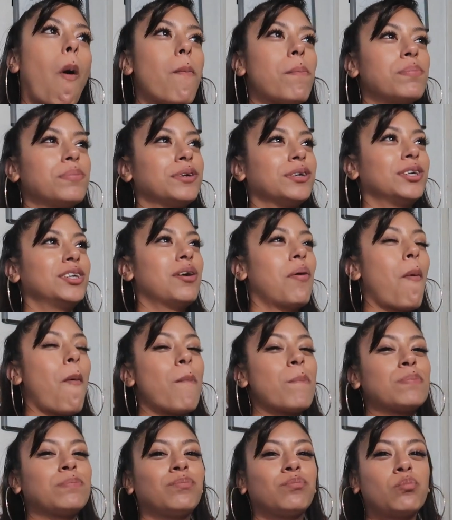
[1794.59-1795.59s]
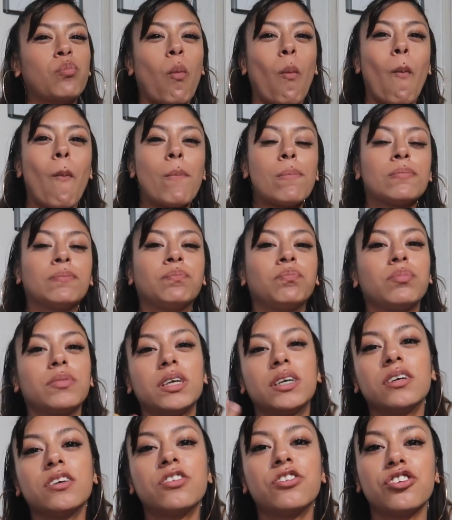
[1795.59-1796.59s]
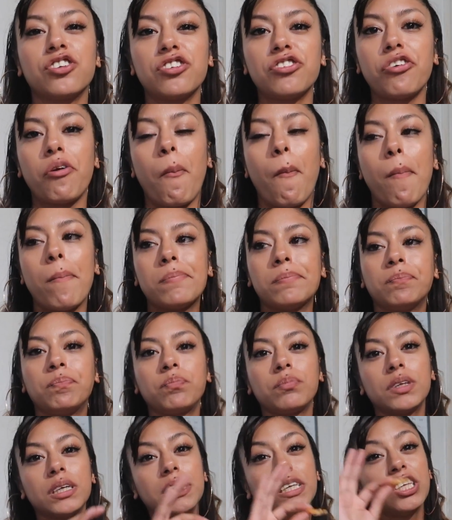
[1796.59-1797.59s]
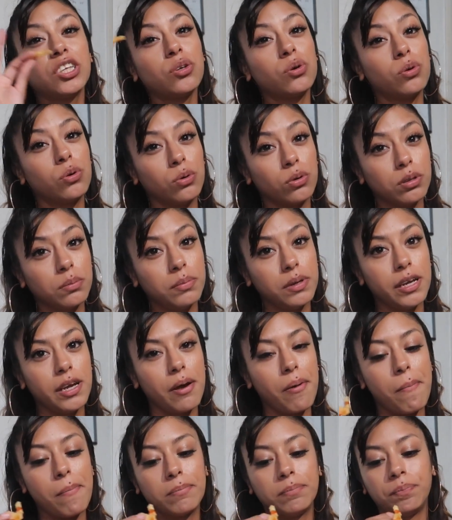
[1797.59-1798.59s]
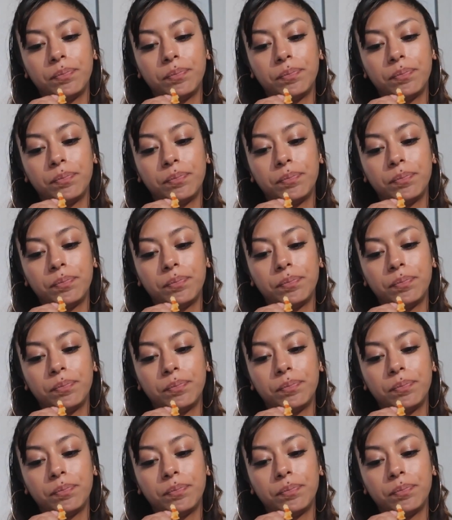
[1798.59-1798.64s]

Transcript: Yeah, that's the old me.